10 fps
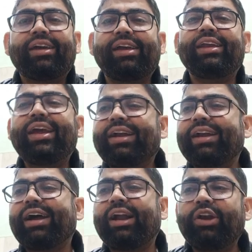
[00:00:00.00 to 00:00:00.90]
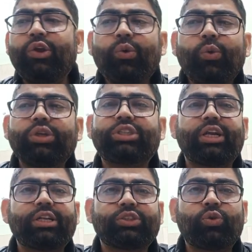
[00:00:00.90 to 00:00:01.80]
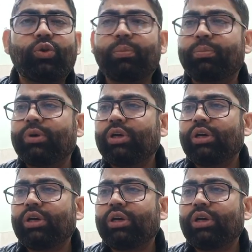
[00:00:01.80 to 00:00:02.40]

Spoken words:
created a new status group,